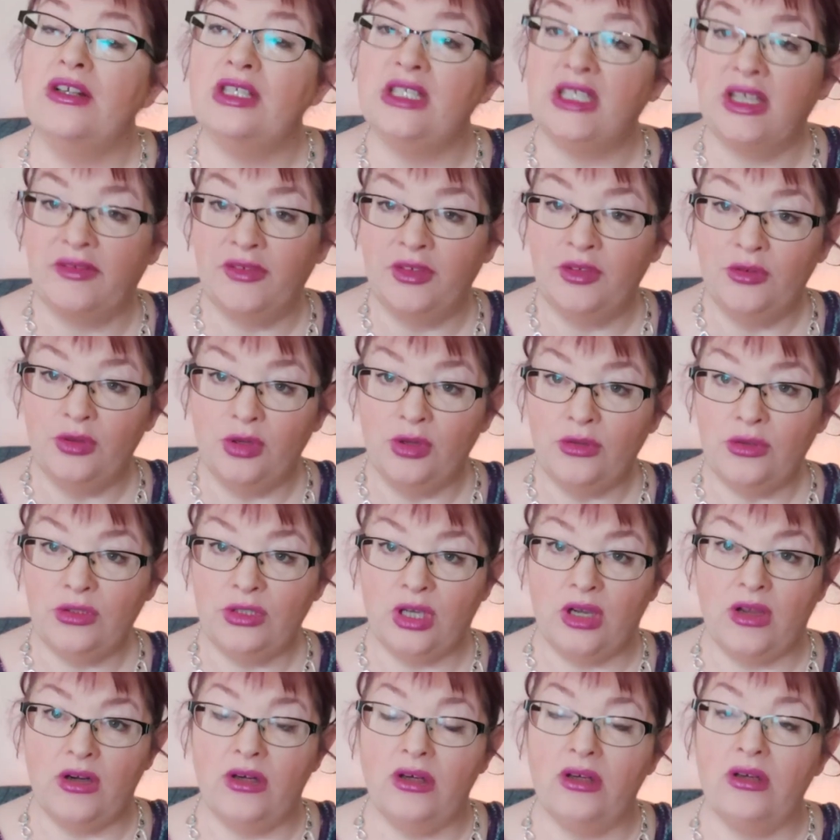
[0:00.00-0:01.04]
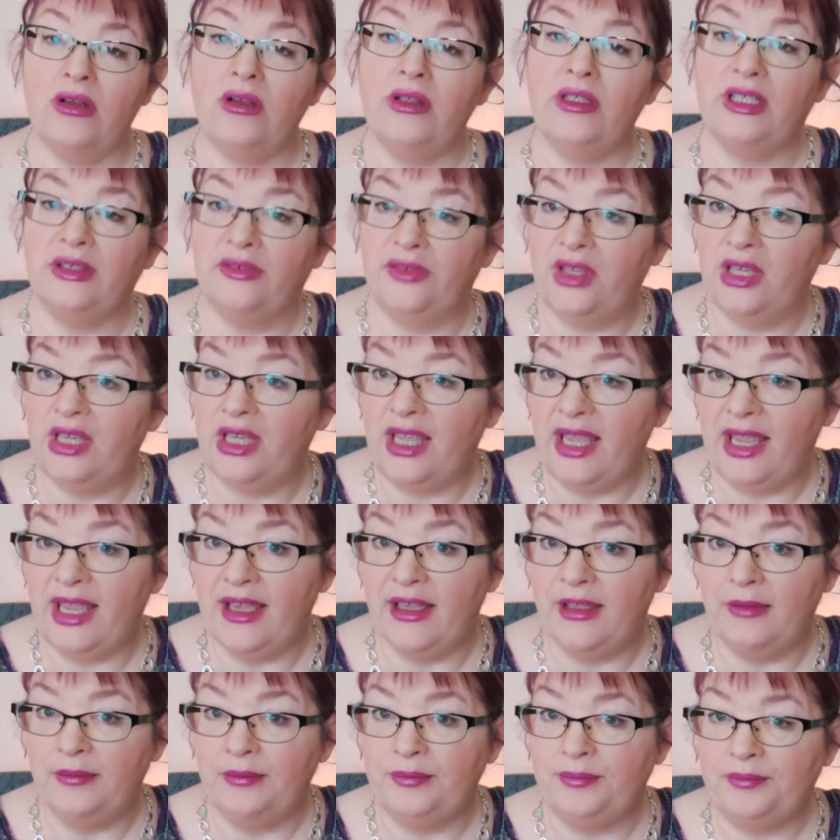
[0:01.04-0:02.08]
7-year-old daughter, Olivia
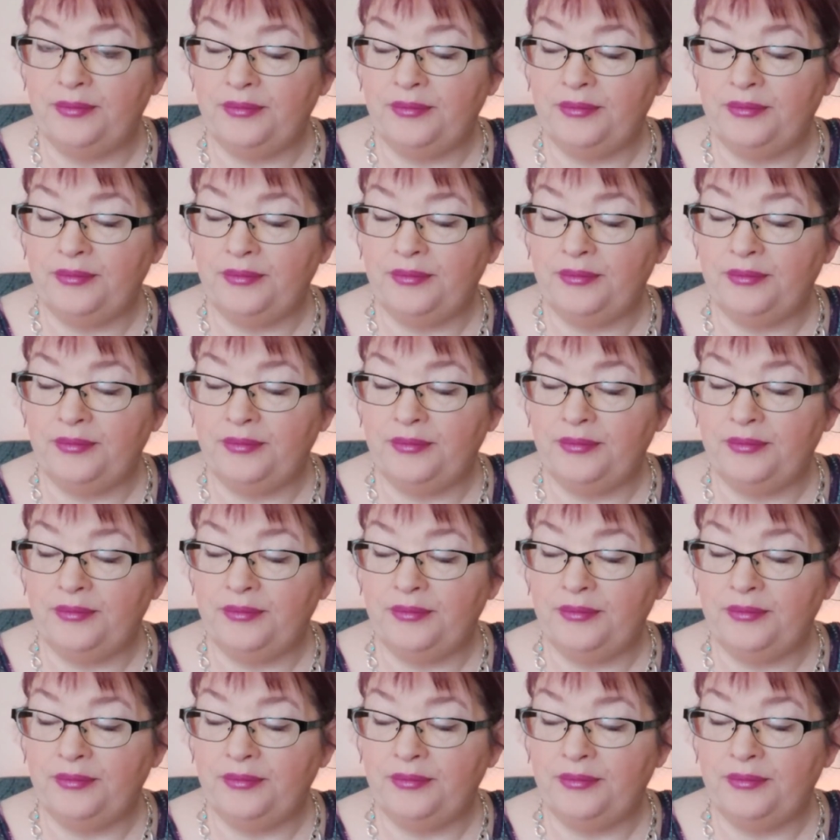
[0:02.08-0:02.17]
Gant.